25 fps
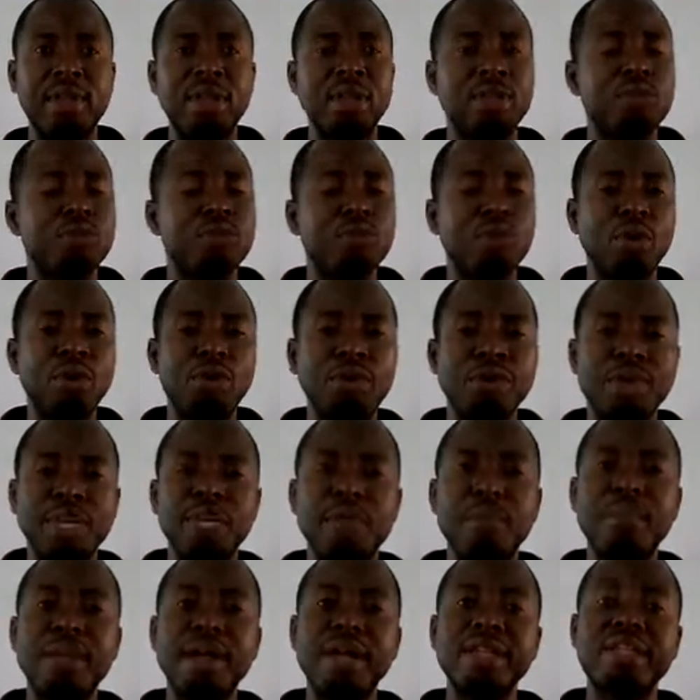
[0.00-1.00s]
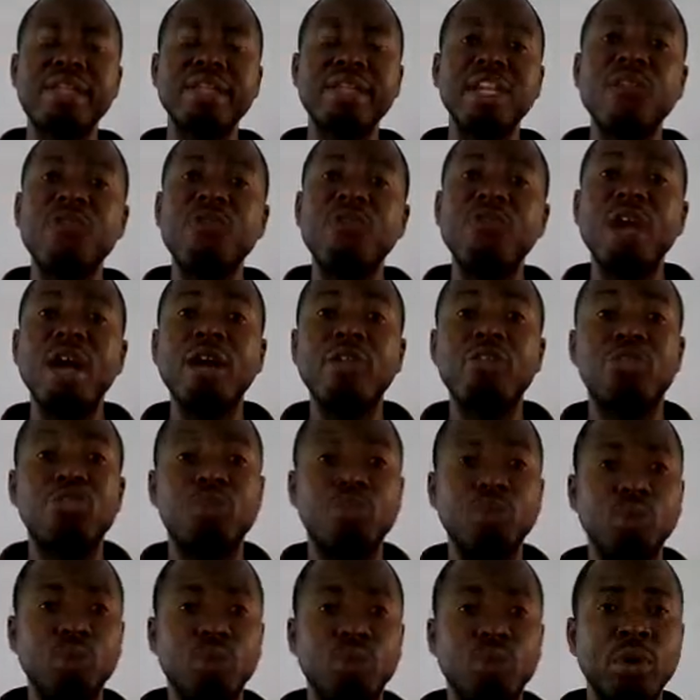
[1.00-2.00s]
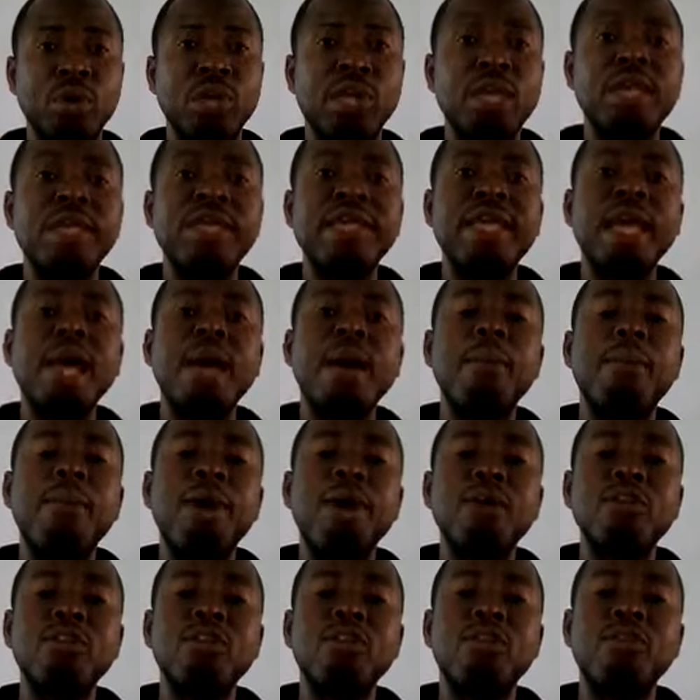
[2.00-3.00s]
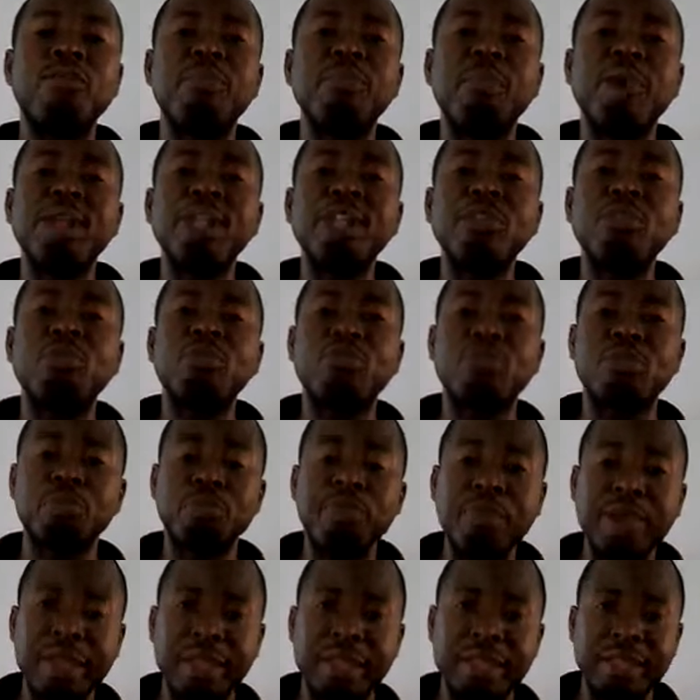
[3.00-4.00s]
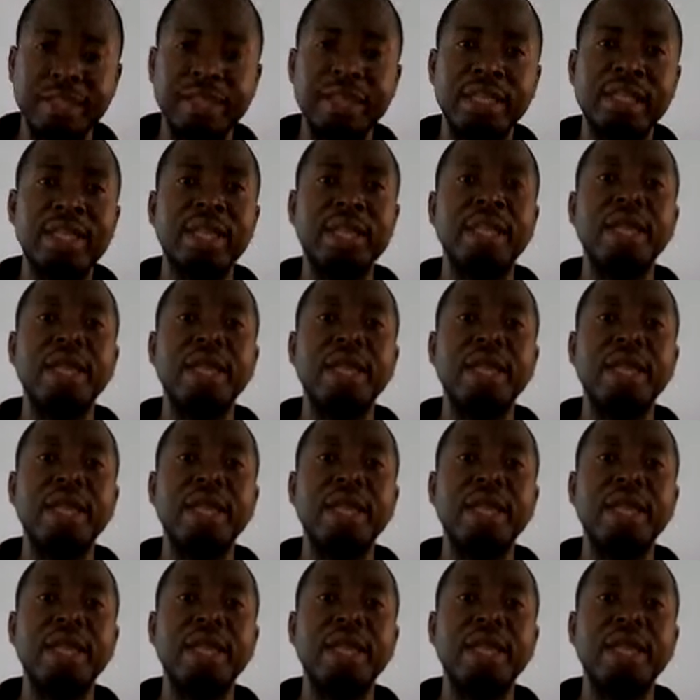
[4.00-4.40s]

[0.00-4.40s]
So you can imagine if you are two, the amount of money to spend